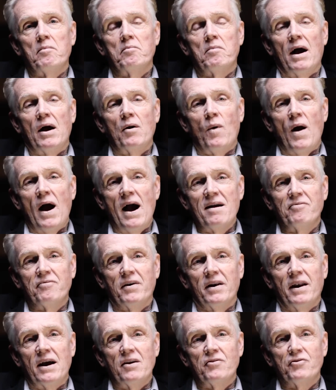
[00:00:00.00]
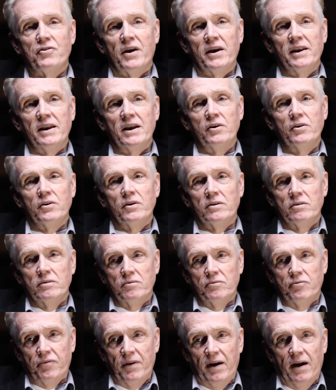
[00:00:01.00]
my wife and I suddenly
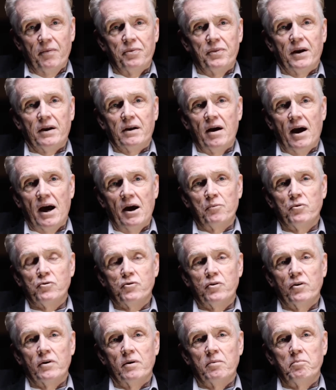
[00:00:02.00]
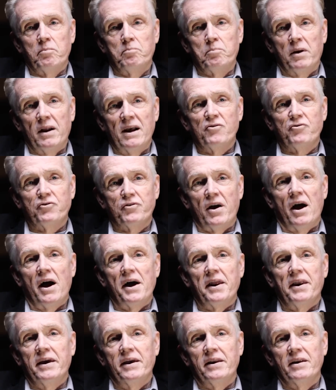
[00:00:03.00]
felt that God was going to place
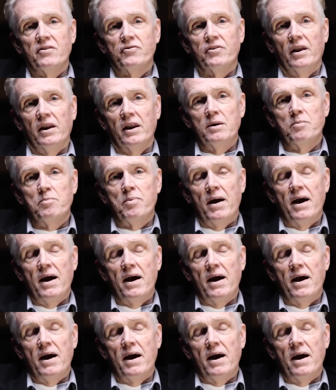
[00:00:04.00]
Todd in as the lead